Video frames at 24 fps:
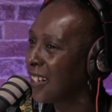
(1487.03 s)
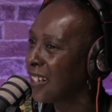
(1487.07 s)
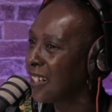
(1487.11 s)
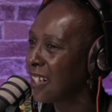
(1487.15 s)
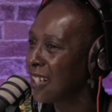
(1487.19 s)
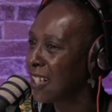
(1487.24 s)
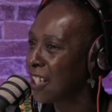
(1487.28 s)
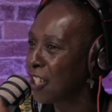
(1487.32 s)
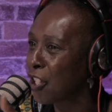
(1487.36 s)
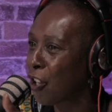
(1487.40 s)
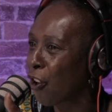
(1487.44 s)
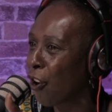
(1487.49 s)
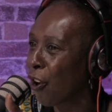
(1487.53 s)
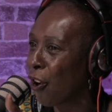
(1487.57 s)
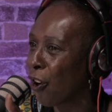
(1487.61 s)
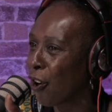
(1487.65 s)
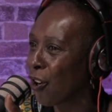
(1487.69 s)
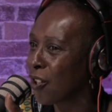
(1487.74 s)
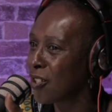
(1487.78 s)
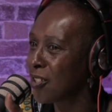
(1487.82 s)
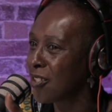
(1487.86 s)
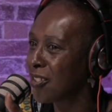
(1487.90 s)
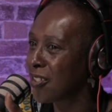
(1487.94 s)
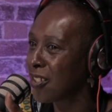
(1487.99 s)

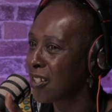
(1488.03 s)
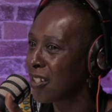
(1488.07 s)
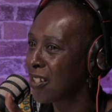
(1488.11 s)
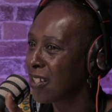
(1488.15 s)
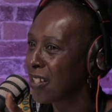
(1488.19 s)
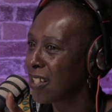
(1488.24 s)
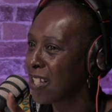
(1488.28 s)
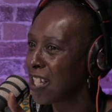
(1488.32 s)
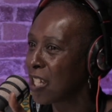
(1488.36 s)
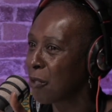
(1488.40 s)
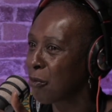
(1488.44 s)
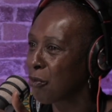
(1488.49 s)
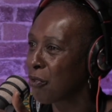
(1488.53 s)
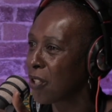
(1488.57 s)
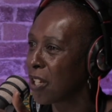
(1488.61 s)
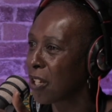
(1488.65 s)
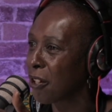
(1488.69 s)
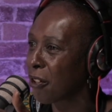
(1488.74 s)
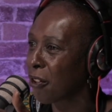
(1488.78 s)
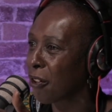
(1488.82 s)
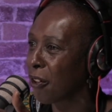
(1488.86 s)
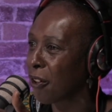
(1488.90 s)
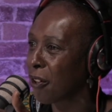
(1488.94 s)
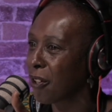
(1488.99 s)
cards, greeting
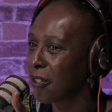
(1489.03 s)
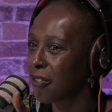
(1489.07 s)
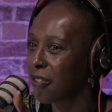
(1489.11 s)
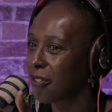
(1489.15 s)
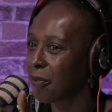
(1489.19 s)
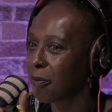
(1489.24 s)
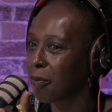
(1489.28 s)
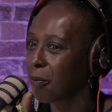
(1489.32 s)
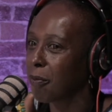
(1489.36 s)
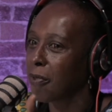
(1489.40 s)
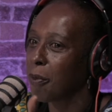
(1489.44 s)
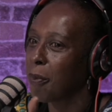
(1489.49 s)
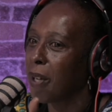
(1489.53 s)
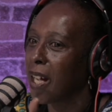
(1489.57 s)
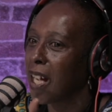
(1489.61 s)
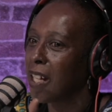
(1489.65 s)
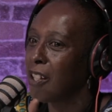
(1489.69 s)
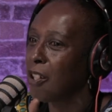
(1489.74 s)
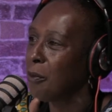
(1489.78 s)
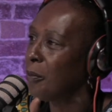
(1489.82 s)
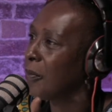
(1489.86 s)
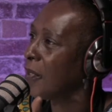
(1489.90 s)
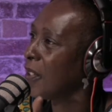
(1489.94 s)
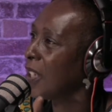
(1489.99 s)
cards, you buy
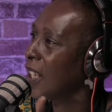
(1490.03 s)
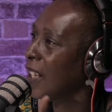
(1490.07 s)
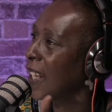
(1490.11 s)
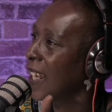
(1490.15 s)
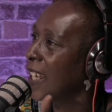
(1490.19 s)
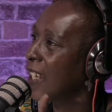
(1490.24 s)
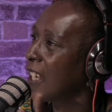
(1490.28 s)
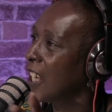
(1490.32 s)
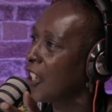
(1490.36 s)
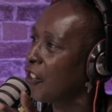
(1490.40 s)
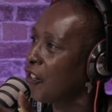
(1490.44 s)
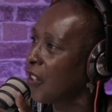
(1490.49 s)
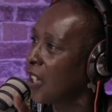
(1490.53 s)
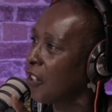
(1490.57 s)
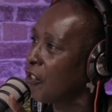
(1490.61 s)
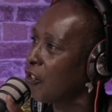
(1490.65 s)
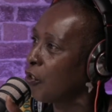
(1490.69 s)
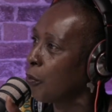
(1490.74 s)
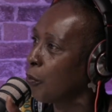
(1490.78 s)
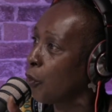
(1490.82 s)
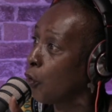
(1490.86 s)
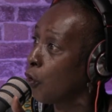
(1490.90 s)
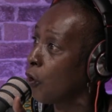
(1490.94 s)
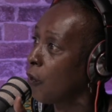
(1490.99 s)
them. Like it sends
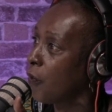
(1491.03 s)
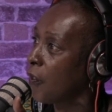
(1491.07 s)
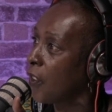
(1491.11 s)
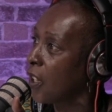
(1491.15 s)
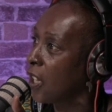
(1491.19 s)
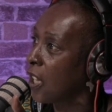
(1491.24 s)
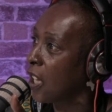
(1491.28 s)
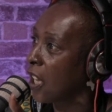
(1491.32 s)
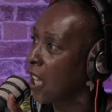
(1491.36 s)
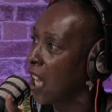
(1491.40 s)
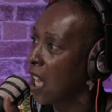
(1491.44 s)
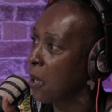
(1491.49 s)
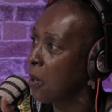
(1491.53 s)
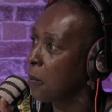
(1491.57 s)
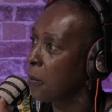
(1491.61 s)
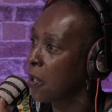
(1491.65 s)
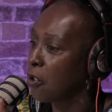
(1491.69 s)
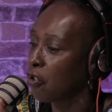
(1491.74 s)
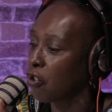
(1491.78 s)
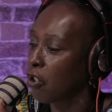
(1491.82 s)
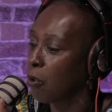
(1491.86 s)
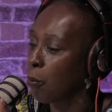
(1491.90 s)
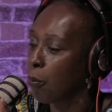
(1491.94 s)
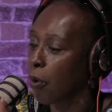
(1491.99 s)
some love. I'm about
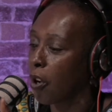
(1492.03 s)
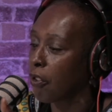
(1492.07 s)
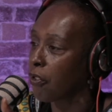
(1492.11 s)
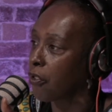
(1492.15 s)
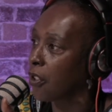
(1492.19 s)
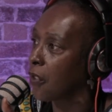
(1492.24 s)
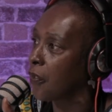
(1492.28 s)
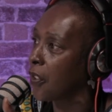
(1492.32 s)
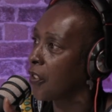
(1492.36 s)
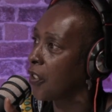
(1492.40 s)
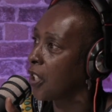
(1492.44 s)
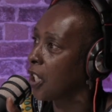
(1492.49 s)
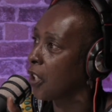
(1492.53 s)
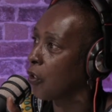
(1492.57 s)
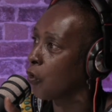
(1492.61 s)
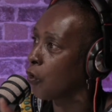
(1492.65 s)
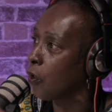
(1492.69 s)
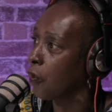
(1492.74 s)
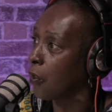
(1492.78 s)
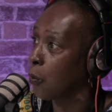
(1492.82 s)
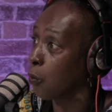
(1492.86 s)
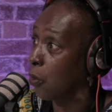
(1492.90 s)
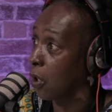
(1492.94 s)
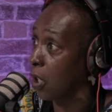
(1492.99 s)
showing positivity and love
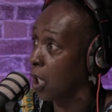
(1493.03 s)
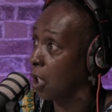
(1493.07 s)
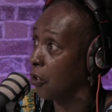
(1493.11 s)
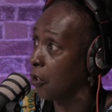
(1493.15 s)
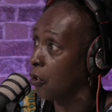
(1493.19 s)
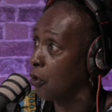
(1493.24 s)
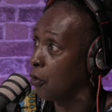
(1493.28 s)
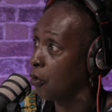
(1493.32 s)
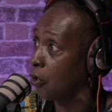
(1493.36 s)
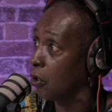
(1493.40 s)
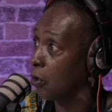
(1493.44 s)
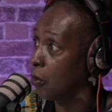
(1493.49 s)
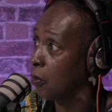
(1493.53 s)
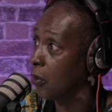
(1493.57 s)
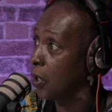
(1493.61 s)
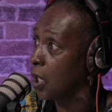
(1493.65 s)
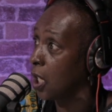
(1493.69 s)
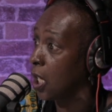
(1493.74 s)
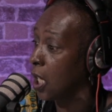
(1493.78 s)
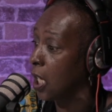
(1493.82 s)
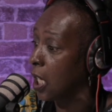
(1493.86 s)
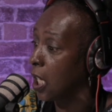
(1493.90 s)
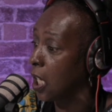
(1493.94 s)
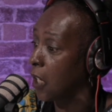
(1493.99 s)
in what I do. So
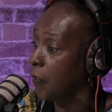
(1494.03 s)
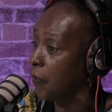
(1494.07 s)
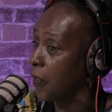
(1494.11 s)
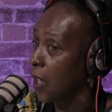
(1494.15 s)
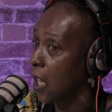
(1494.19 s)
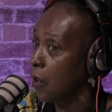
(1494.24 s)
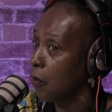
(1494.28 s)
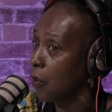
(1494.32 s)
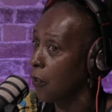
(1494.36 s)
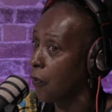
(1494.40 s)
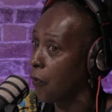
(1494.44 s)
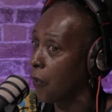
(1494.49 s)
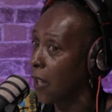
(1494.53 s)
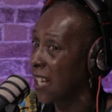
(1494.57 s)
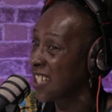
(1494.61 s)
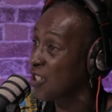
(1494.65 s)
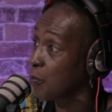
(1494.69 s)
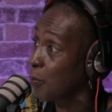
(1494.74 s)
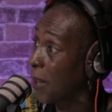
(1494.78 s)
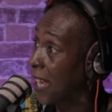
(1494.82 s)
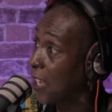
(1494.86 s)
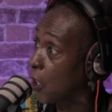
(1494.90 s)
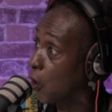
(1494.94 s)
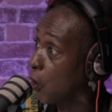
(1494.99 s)
if that reflects
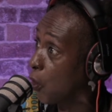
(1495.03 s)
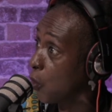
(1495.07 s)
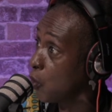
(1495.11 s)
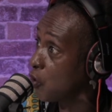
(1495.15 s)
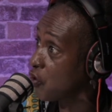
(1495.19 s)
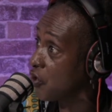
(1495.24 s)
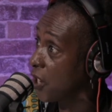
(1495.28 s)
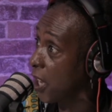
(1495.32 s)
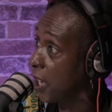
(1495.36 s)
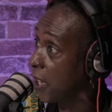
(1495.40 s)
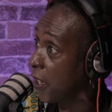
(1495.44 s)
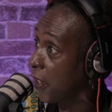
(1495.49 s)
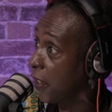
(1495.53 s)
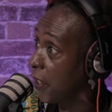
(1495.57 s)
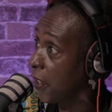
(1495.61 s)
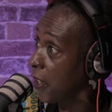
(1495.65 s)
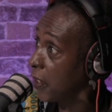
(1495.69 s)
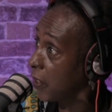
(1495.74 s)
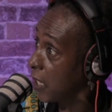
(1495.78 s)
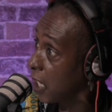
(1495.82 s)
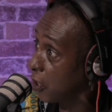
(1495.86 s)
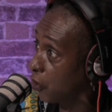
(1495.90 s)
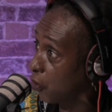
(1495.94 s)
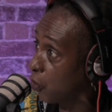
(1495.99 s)
my culture,
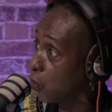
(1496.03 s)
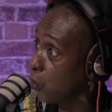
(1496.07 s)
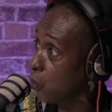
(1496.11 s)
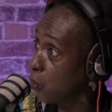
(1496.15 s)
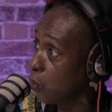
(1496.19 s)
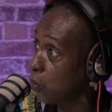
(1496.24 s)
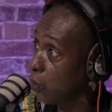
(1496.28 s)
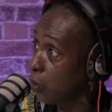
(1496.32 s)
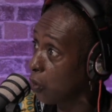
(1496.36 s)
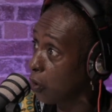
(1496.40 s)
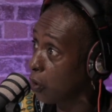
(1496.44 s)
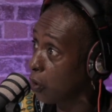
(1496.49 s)
that's cool. You